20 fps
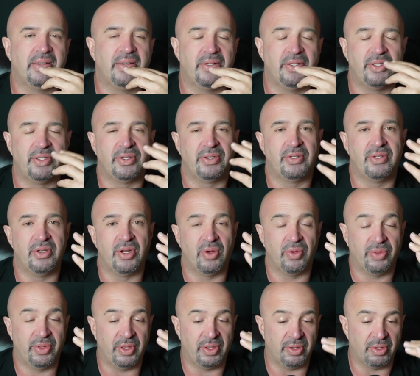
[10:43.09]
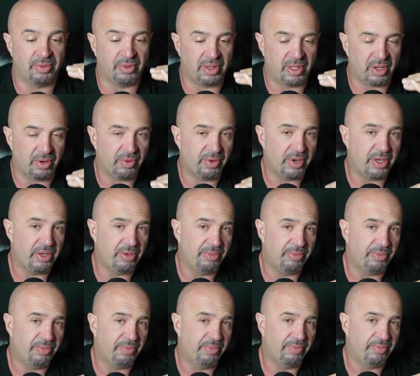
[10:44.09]
You just know that the lower you
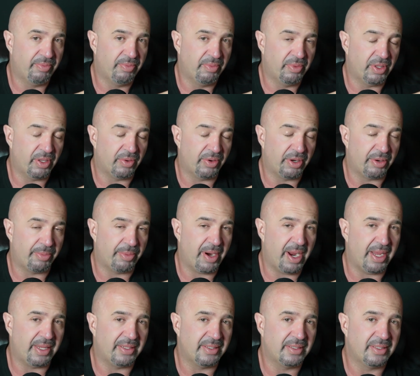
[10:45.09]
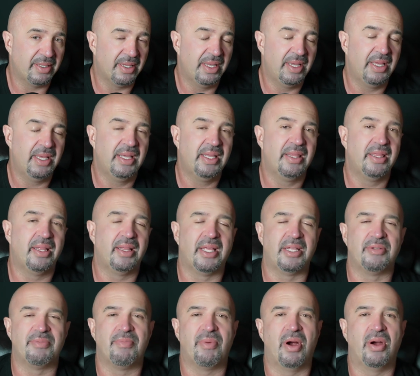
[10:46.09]
lower your price, the
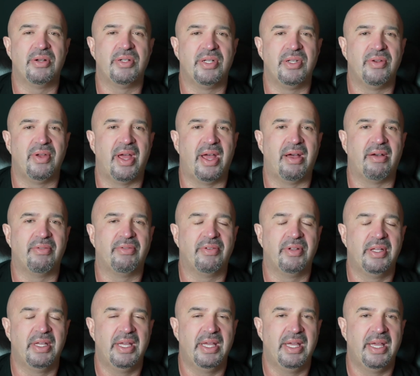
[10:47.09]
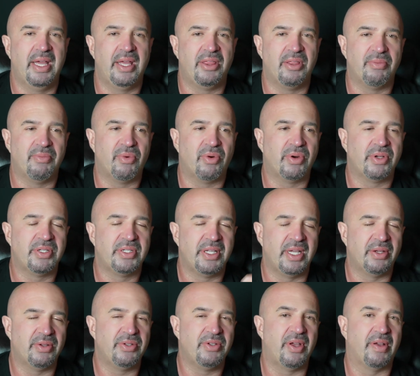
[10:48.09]
less margin you have and the more
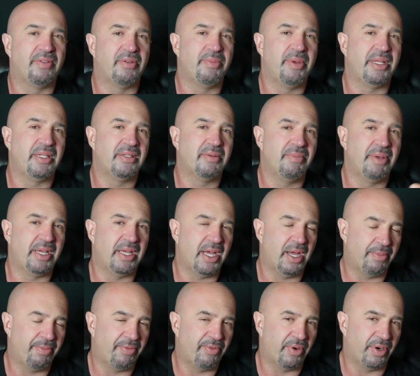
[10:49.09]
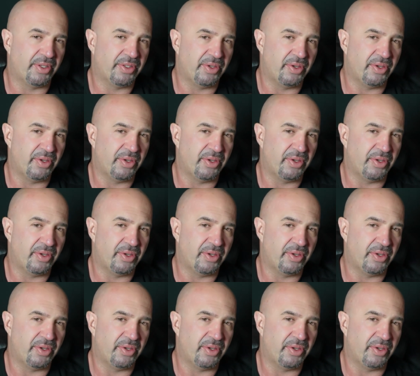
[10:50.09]
sales you have to make to make up for it.